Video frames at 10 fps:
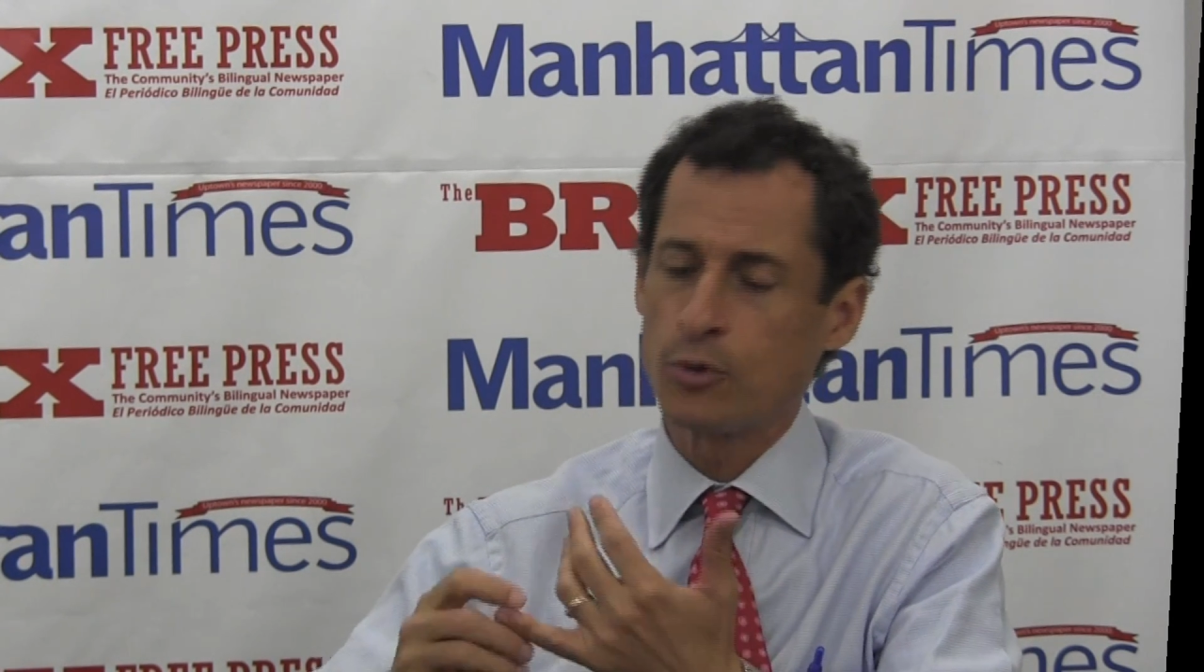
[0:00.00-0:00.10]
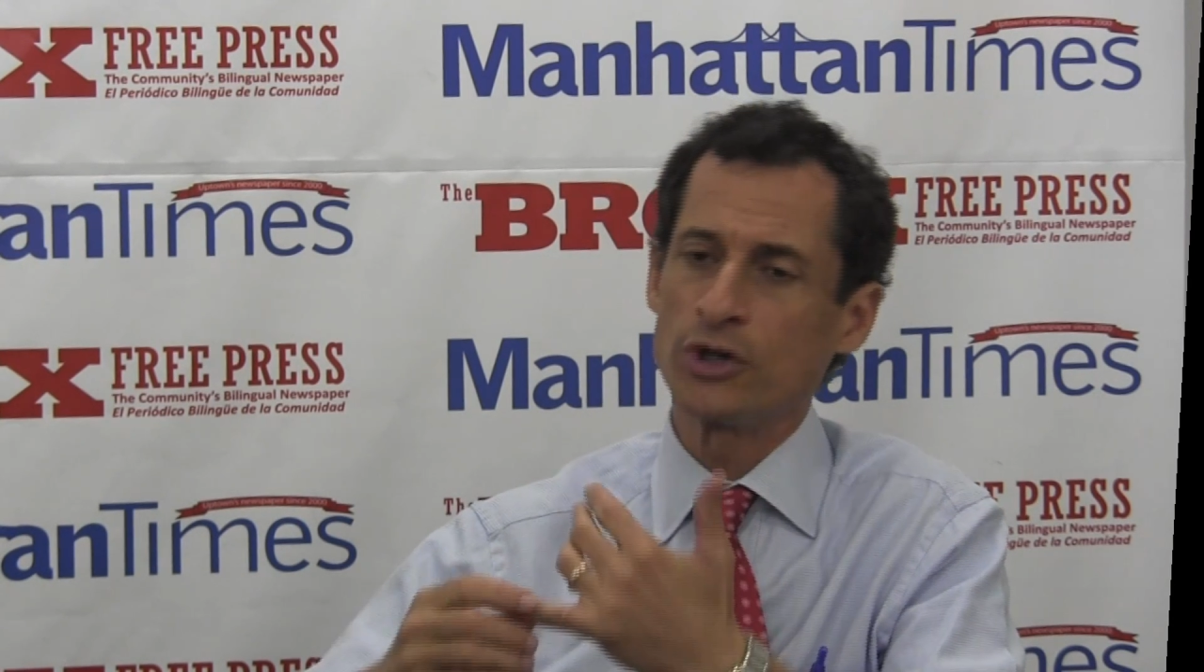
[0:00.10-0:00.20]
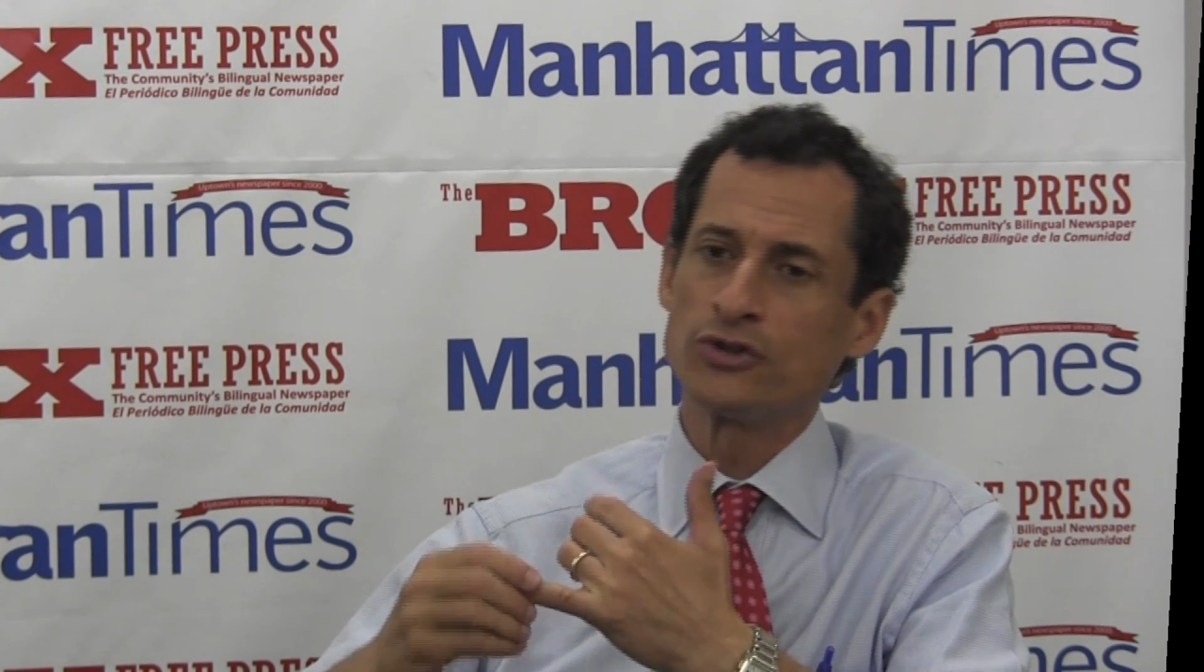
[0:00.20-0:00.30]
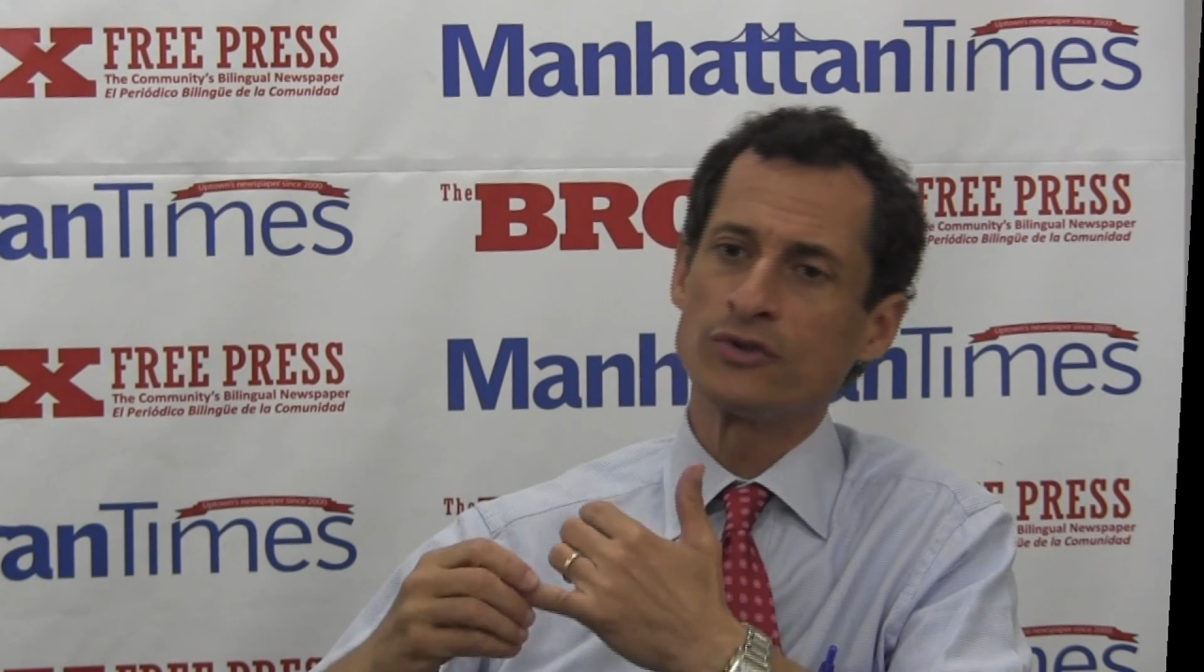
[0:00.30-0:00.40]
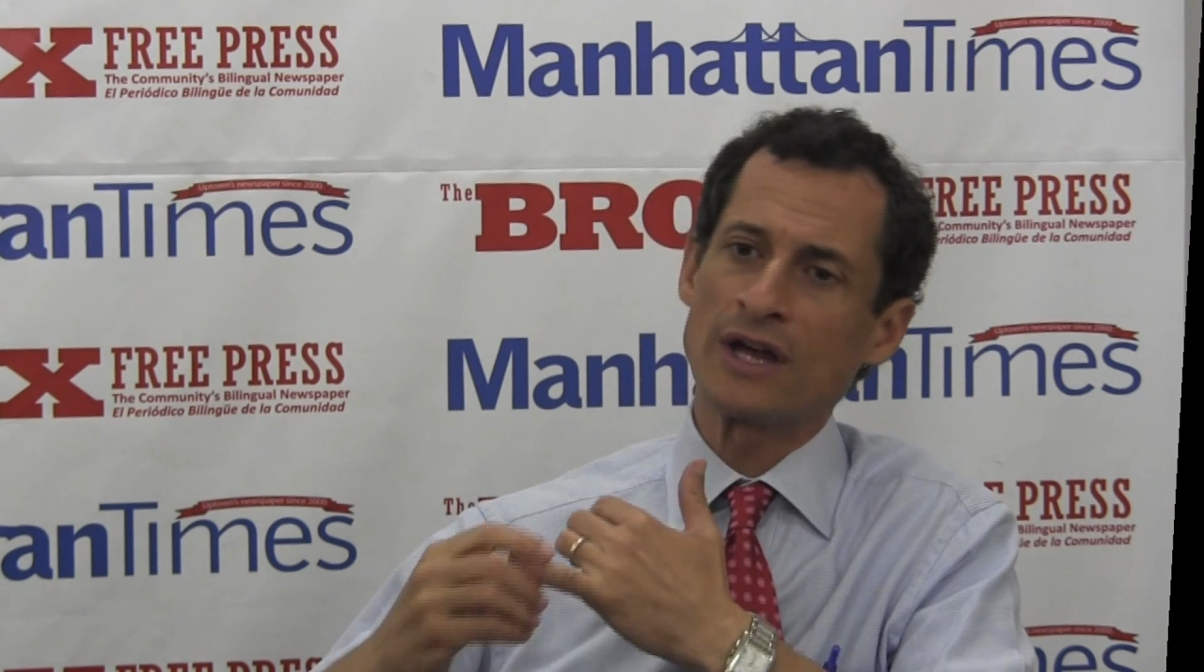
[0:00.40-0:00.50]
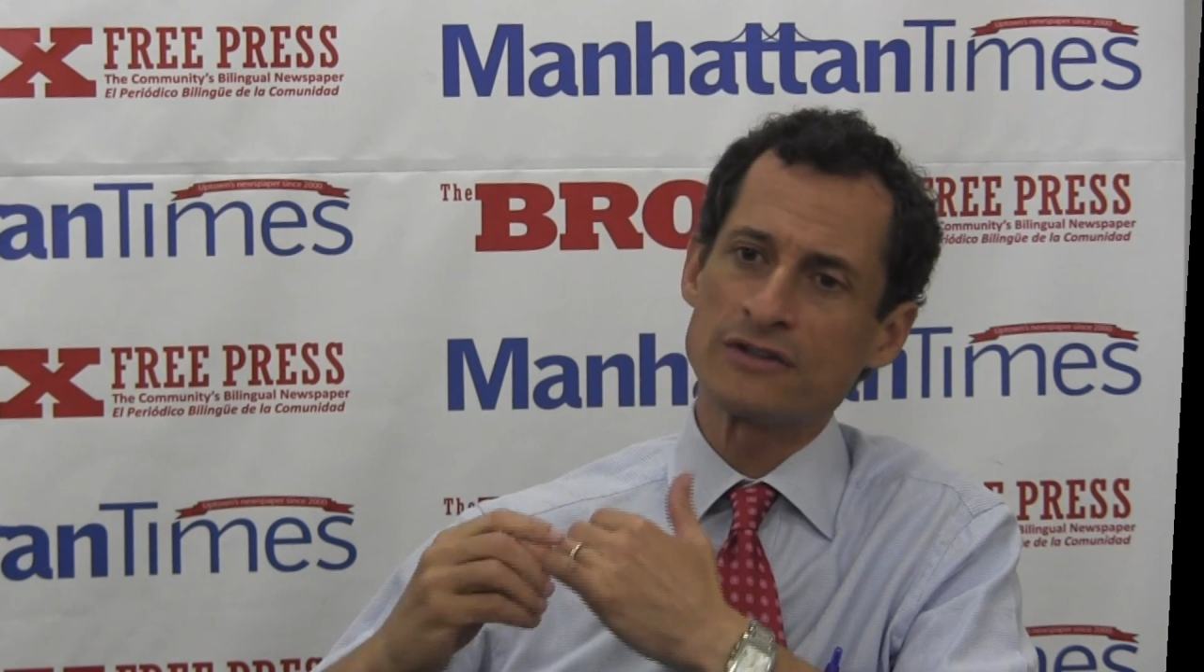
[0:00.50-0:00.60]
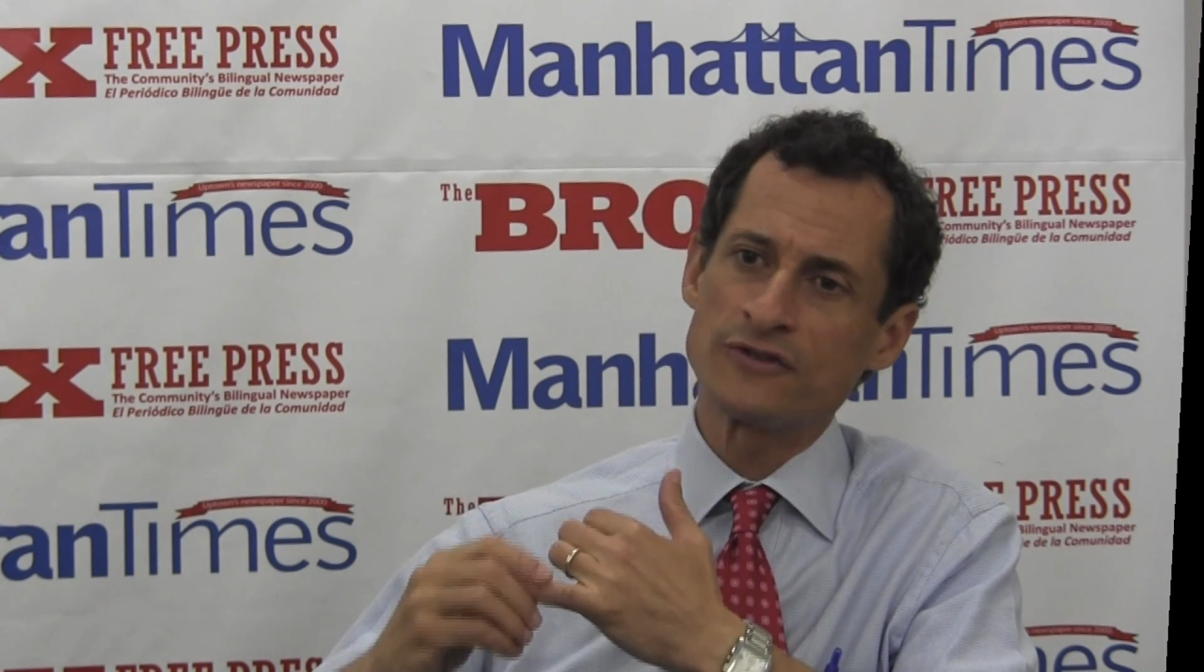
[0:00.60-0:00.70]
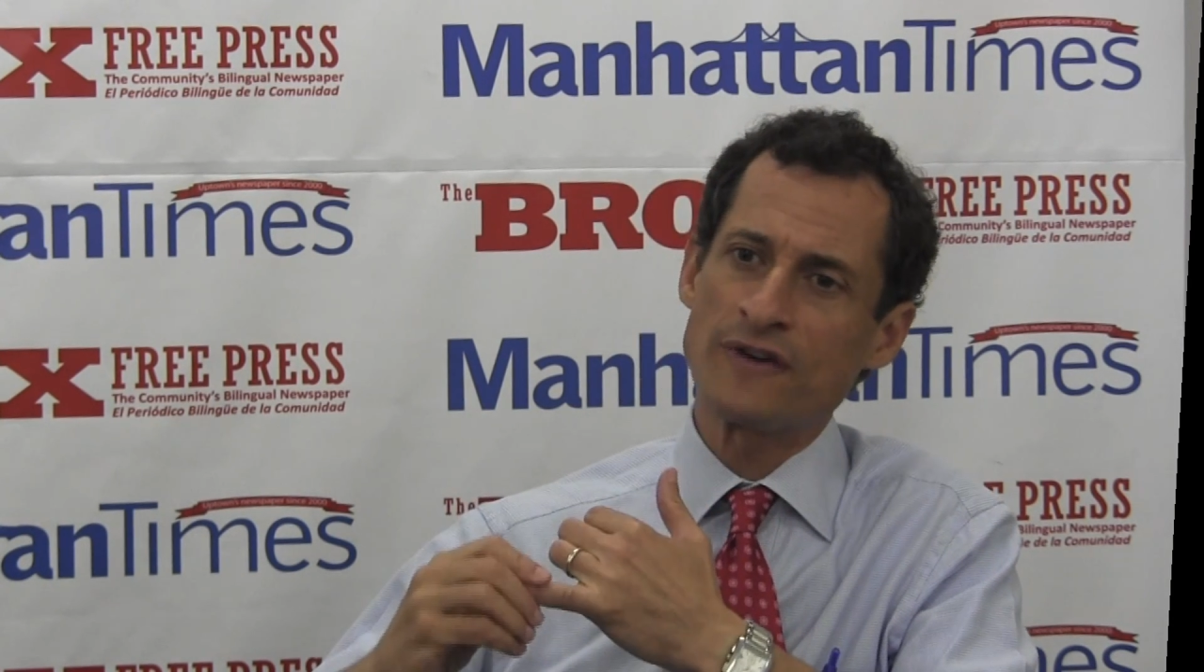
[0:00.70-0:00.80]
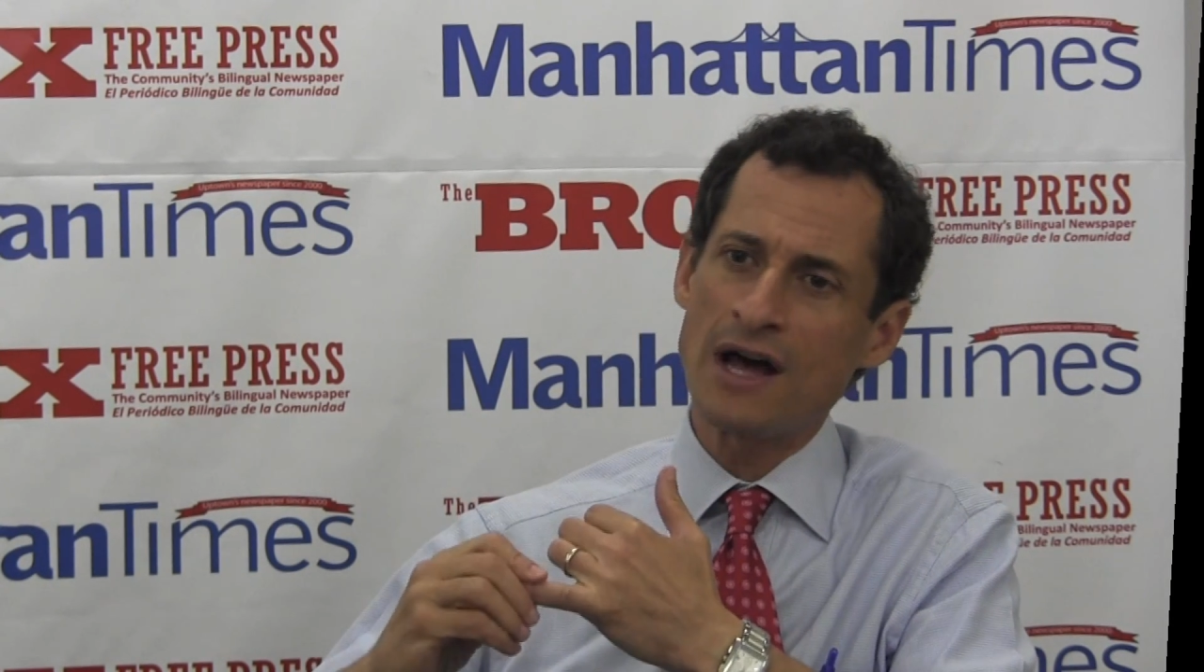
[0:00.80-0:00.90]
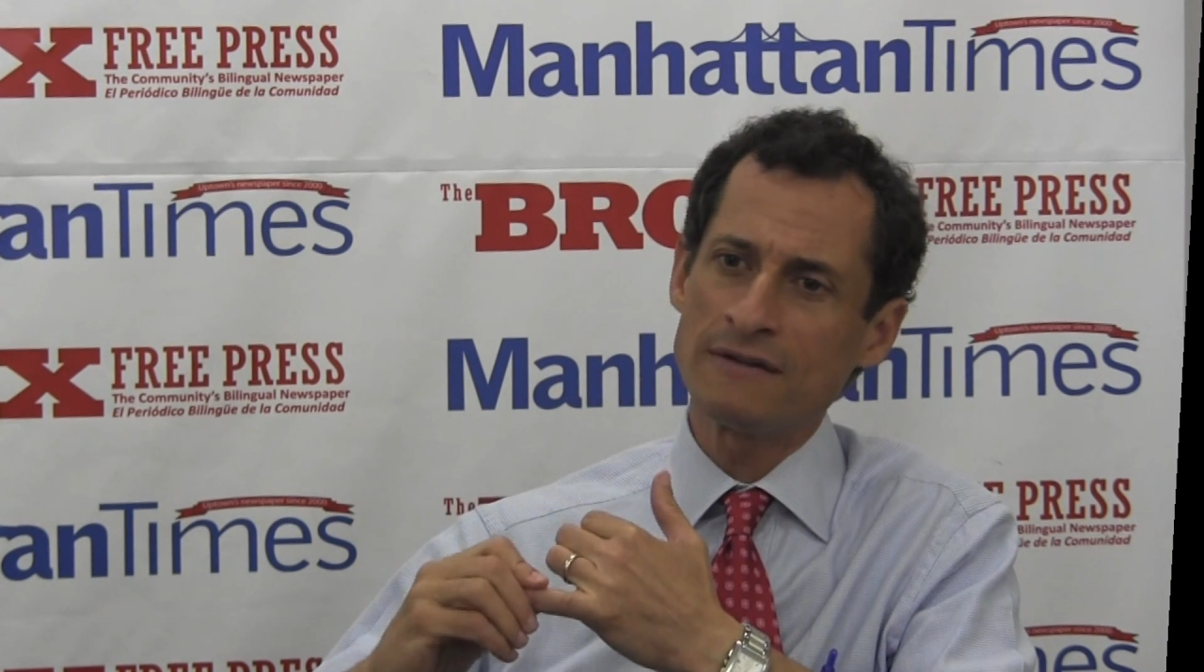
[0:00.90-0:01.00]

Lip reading: point in 2005,